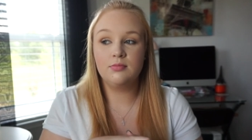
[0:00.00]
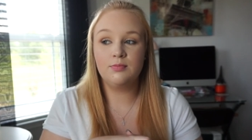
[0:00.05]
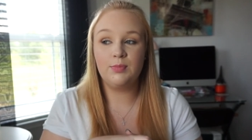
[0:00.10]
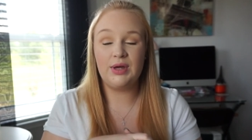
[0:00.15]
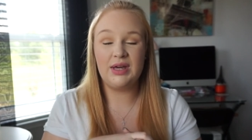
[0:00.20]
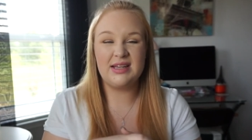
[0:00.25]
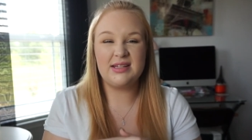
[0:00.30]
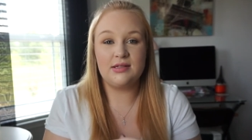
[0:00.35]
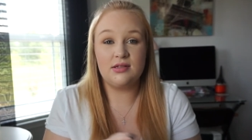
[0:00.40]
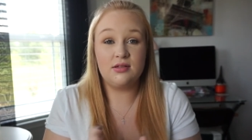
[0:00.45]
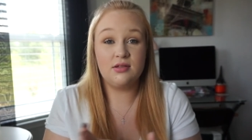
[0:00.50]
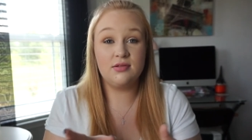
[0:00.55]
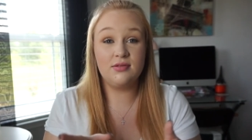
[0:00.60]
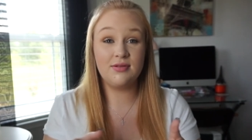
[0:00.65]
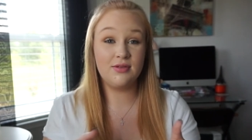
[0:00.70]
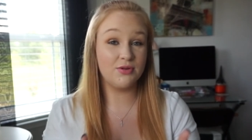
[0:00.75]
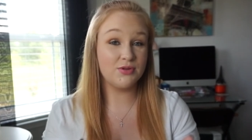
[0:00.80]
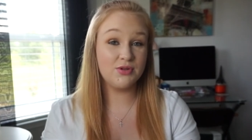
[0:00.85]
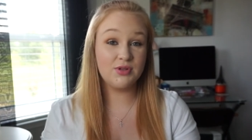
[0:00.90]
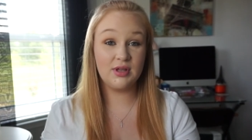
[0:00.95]
because
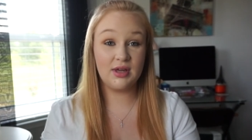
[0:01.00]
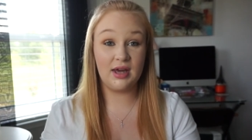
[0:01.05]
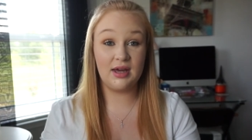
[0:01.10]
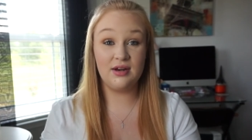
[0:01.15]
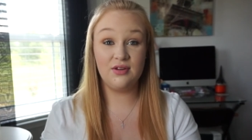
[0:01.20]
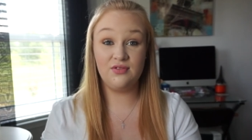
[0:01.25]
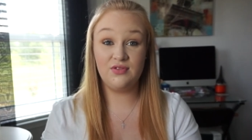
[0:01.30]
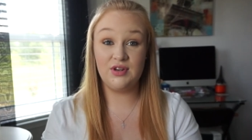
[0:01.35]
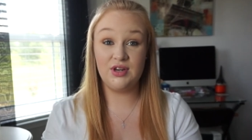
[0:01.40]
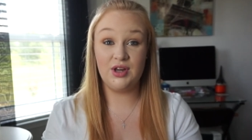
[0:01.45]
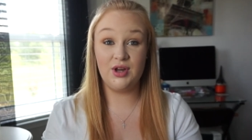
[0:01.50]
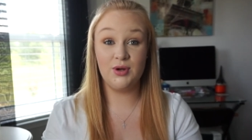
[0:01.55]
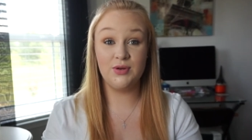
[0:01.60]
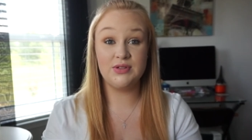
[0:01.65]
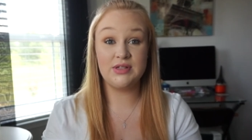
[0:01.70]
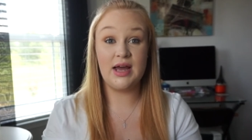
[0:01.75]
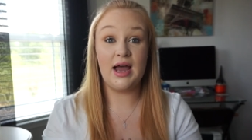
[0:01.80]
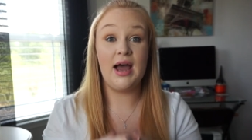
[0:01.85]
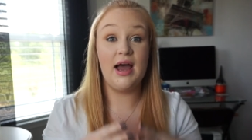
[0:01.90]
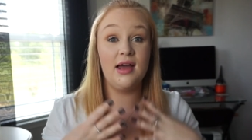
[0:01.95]
those are the kind of
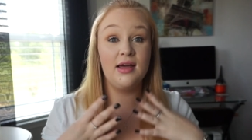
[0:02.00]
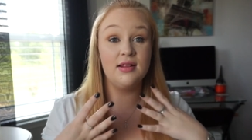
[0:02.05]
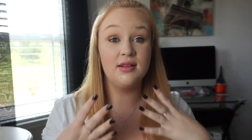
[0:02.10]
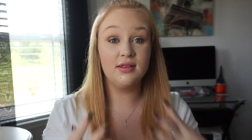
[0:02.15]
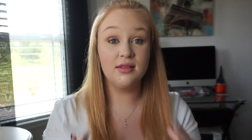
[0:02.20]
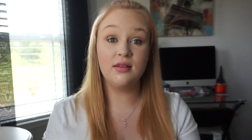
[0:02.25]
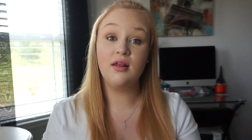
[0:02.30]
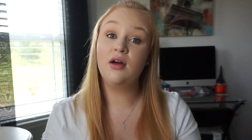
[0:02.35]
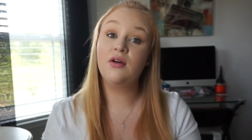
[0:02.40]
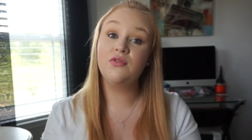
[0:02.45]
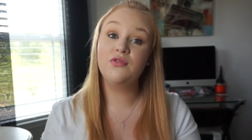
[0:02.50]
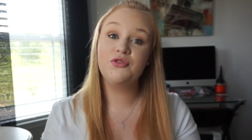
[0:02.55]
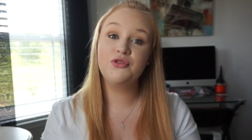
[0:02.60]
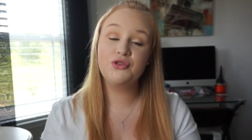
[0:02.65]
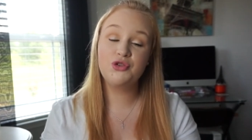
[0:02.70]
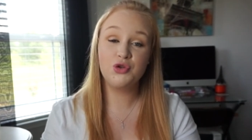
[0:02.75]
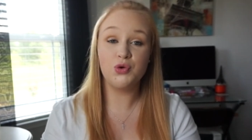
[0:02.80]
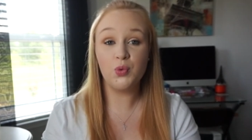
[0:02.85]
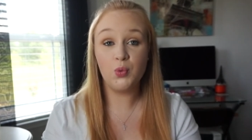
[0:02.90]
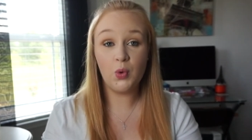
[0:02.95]
videos I love
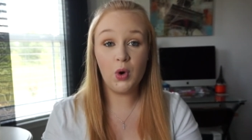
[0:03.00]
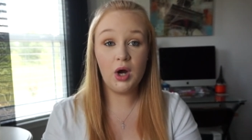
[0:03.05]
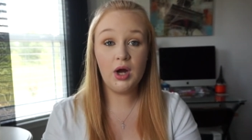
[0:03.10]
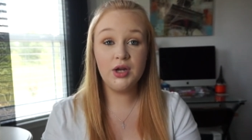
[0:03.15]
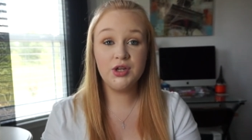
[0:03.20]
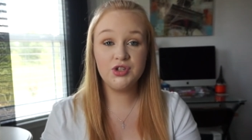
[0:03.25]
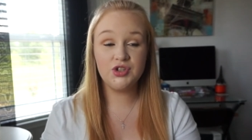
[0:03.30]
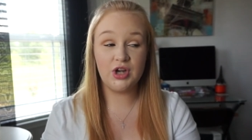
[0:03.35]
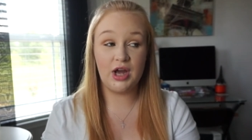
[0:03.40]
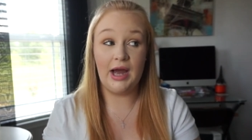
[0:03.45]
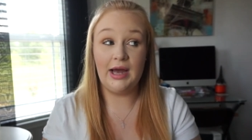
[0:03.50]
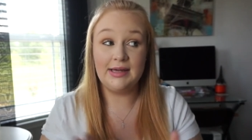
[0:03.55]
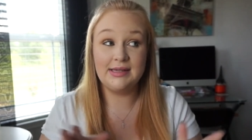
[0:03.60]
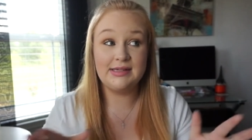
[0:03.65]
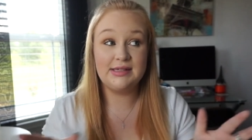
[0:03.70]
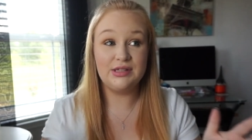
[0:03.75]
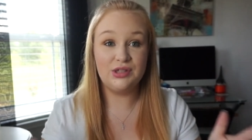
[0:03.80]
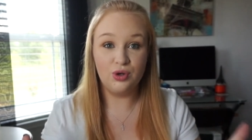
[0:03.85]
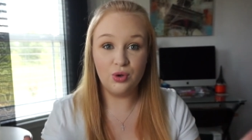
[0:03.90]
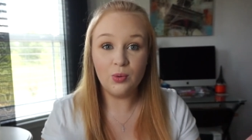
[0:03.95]
to watch. I
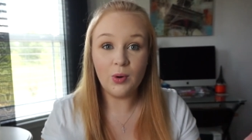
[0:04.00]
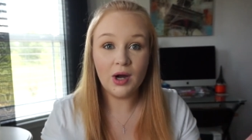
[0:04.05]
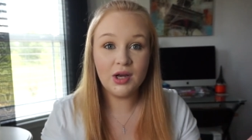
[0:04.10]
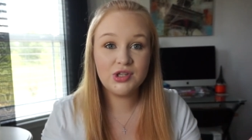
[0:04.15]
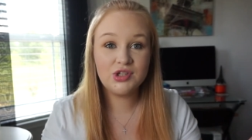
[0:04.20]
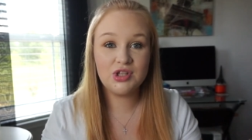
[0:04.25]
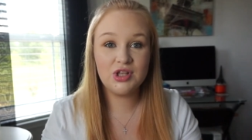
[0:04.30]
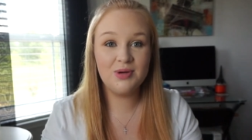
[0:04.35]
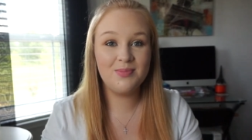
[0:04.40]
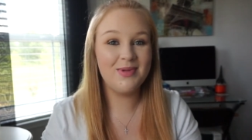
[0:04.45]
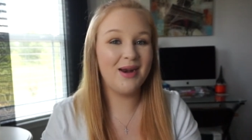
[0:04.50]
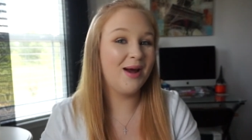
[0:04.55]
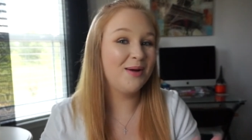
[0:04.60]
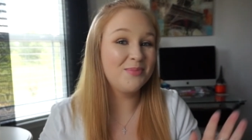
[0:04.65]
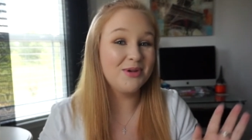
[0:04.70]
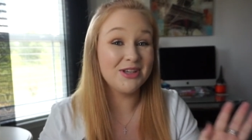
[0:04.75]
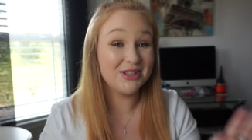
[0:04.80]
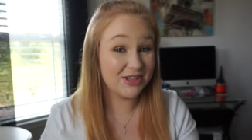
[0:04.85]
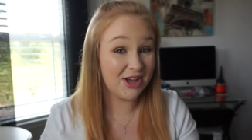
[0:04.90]
still watch them, and I'm a